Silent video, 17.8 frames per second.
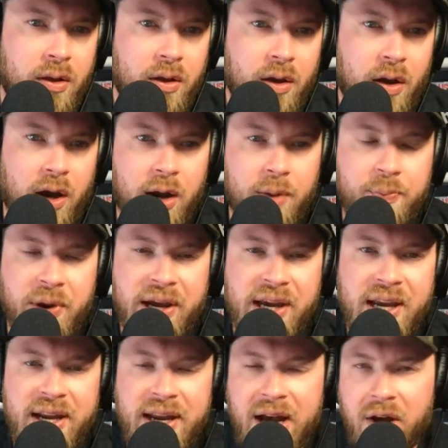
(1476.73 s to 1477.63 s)
All right,
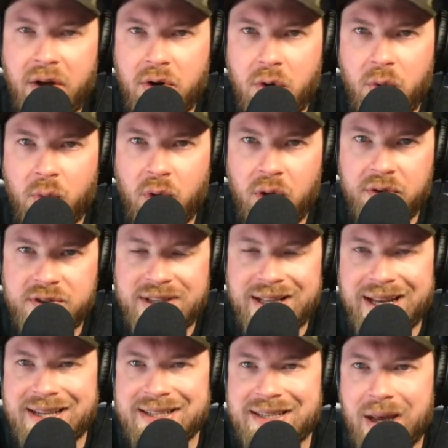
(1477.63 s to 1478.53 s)
breaking down
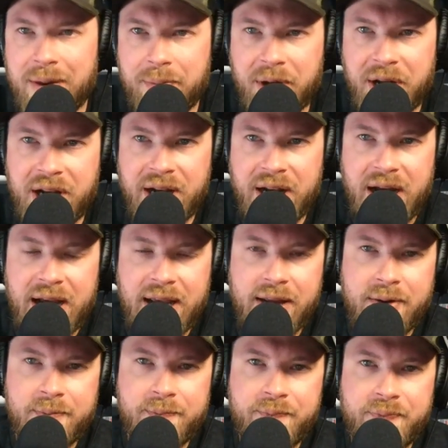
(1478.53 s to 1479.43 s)
Wolves-Knicks on Monday
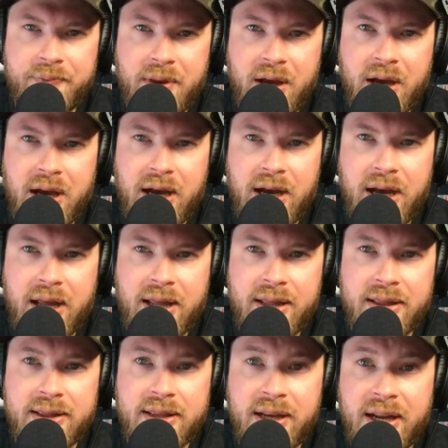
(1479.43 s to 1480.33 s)
night. The
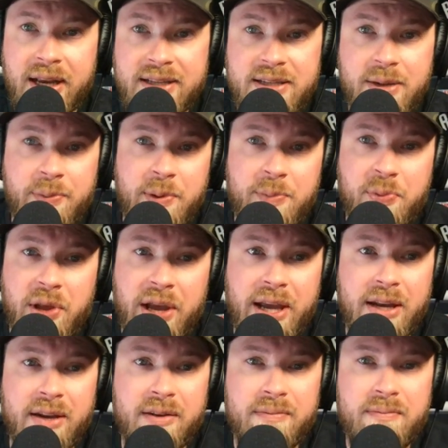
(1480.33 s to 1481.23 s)
Knicks have been
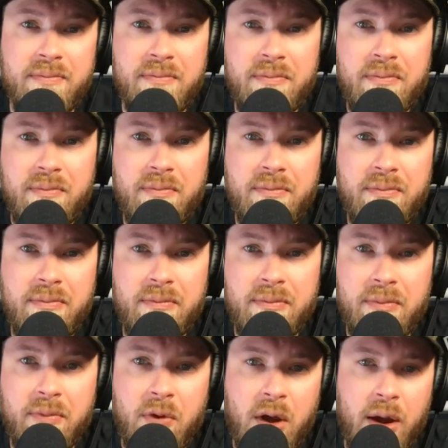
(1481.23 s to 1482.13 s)
playing,
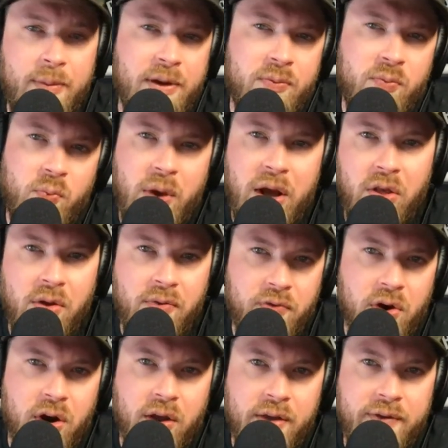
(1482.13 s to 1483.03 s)
well
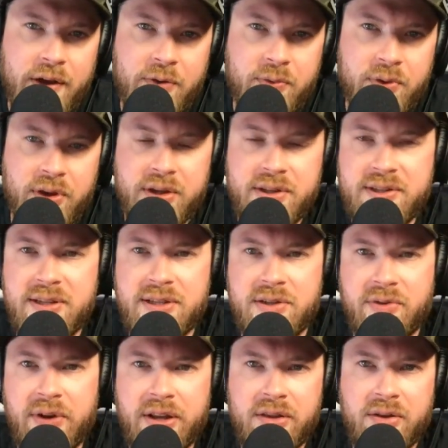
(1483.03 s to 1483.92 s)
overall. They've had a really good
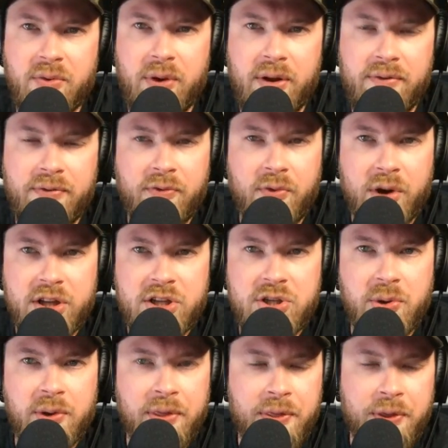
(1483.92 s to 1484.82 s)
season, right? They're,
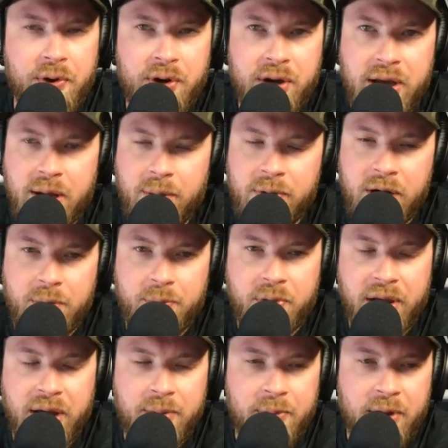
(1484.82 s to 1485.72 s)
42-30 coming into
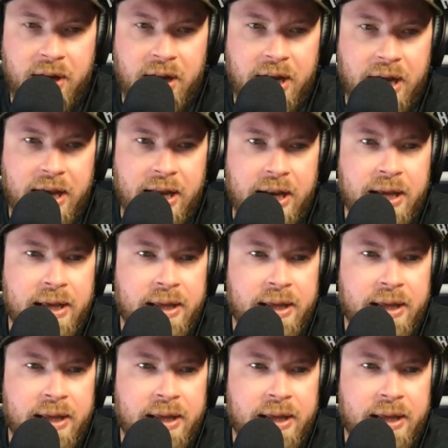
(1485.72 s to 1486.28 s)
play on Monday night.